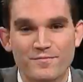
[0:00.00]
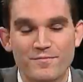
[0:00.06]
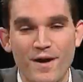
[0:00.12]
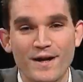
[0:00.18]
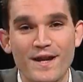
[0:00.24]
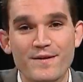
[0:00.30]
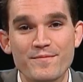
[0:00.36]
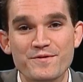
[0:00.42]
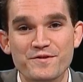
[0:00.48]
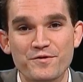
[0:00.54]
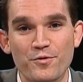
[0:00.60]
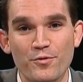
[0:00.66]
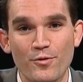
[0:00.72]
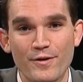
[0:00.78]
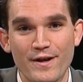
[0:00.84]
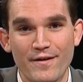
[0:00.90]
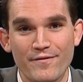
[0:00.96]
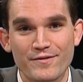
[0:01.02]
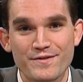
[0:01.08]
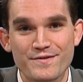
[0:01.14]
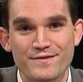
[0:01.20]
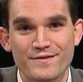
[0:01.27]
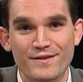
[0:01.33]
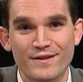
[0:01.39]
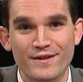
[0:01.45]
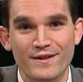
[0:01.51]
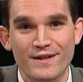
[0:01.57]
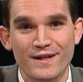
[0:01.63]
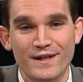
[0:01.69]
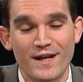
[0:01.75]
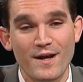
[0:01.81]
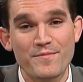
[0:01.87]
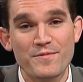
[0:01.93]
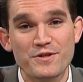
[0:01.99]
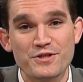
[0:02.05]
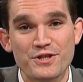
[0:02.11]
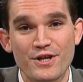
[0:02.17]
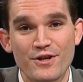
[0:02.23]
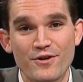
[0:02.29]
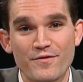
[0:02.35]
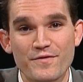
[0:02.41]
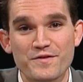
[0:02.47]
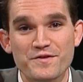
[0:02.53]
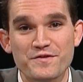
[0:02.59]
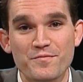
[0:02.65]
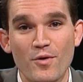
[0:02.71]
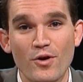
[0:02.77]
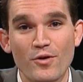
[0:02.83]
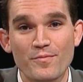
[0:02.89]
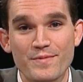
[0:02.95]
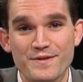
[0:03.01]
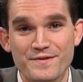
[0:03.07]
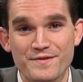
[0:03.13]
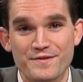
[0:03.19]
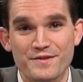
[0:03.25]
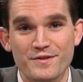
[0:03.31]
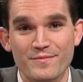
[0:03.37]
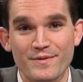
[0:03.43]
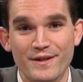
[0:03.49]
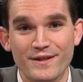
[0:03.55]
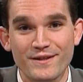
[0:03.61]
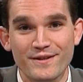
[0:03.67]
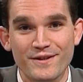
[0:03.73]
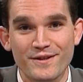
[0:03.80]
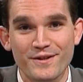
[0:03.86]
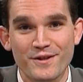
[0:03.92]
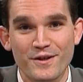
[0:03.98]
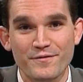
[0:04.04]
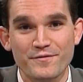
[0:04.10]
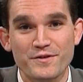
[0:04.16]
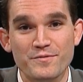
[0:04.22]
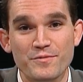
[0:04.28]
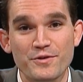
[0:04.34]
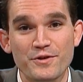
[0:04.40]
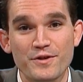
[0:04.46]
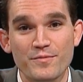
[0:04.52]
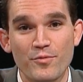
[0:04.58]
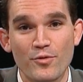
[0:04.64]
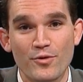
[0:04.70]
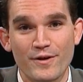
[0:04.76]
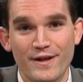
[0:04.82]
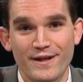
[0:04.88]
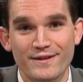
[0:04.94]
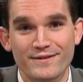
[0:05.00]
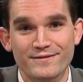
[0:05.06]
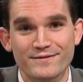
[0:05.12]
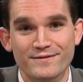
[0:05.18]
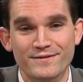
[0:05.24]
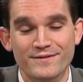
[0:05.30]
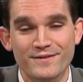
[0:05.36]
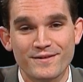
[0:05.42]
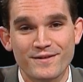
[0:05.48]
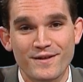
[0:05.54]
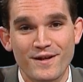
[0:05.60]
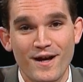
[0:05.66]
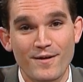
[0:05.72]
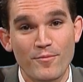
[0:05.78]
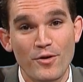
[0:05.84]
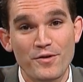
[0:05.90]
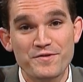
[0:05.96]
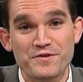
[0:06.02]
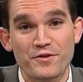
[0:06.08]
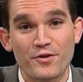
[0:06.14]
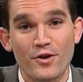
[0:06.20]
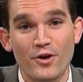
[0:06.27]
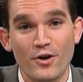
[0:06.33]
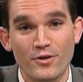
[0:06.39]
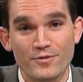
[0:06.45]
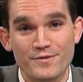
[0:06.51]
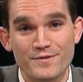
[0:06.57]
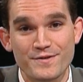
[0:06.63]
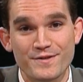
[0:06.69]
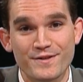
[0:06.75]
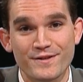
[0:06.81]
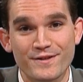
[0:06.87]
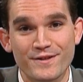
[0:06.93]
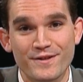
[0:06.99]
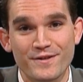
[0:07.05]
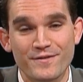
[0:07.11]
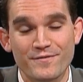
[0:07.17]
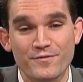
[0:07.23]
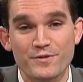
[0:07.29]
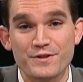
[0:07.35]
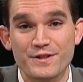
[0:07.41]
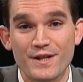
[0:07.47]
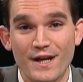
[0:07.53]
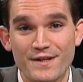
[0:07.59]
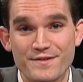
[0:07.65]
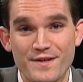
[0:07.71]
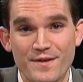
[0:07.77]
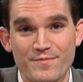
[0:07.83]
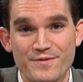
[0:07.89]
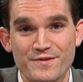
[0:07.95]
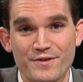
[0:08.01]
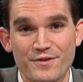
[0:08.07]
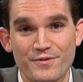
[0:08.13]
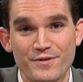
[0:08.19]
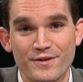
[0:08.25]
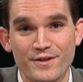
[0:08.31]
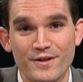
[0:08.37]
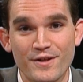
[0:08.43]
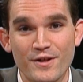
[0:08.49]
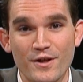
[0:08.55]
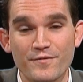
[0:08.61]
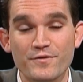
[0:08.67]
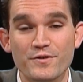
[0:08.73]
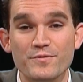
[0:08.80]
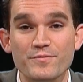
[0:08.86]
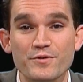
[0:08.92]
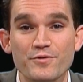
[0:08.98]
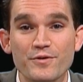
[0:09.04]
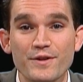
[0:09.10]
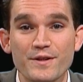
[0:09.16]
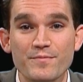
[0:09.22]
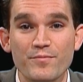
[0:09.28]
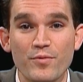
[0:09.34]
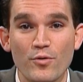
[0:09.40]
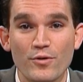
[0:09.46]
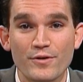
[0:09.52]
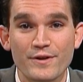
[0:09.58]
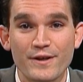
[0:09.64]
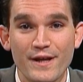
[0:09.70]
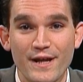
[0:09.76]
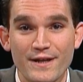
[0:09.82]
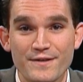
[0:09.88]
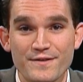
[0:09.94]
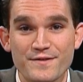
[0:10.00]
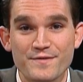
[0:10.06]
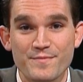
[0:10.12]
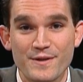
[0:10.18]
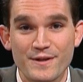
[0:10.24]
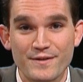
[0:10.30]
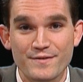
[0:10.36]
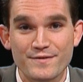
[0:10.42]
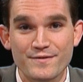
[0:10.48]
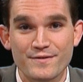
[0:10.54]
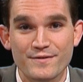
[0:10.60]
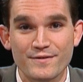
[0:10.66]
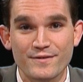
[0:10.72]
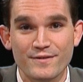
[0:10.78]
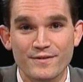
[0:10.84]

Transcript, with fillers: My name is Cory Evans, and I'm the chair of the Small Business Committee of Community Board 8. I'm also your host for tonight's episode of Community Board 8 Speaks.